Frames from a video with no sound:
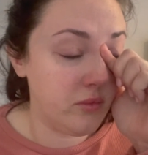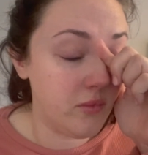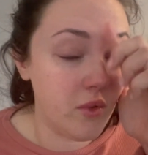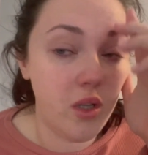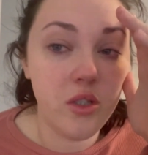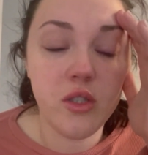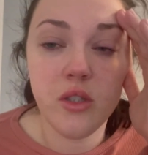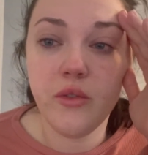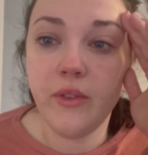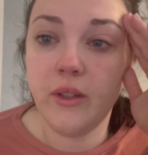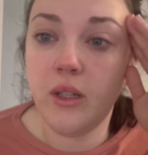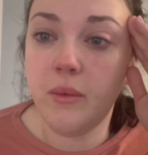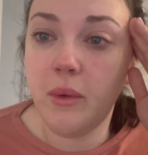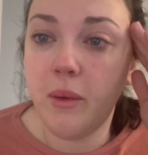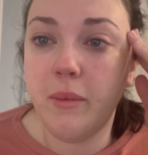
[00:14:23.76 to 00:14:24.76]
I just feel
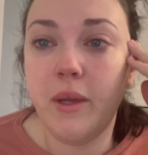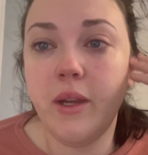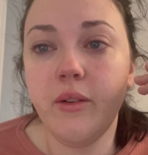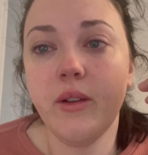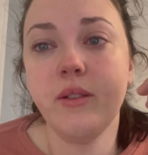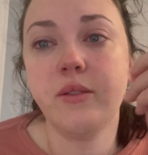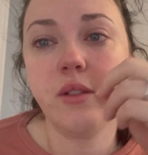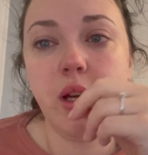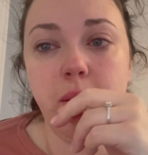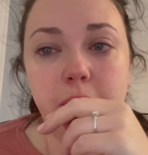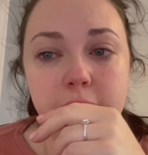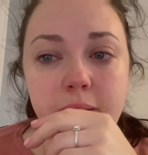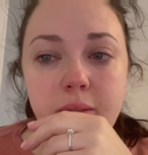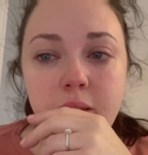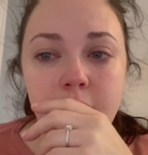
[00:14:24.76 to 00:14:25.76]
like my period's come
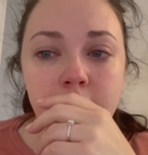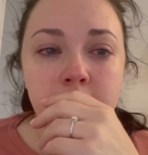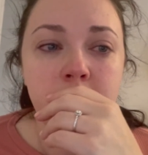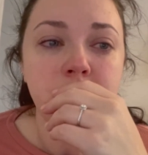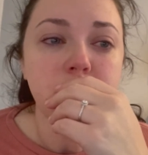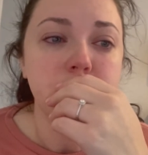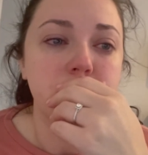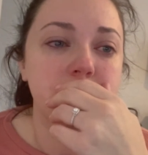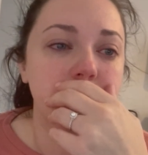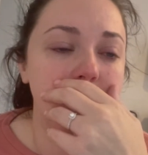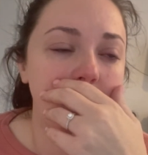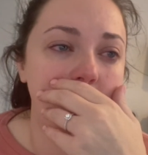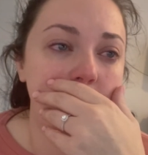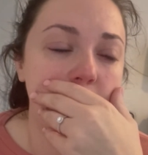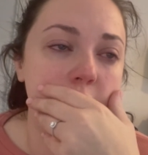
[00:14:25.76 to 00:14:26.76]
in.
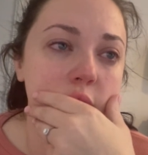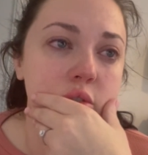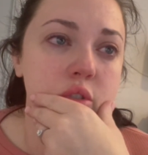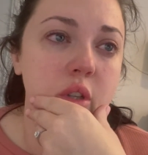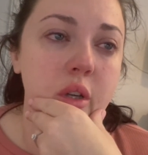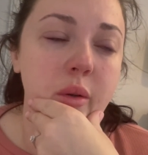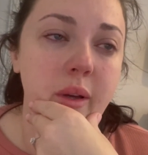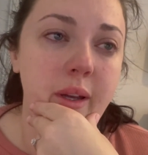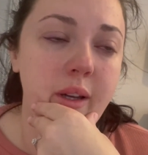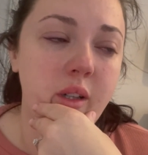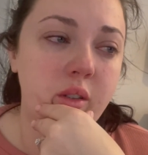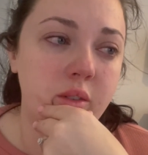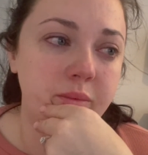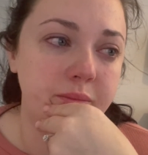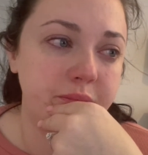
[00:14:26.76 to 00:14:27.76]
I feel so
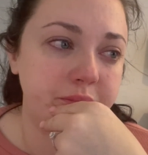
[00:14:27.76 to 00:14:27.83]
ill.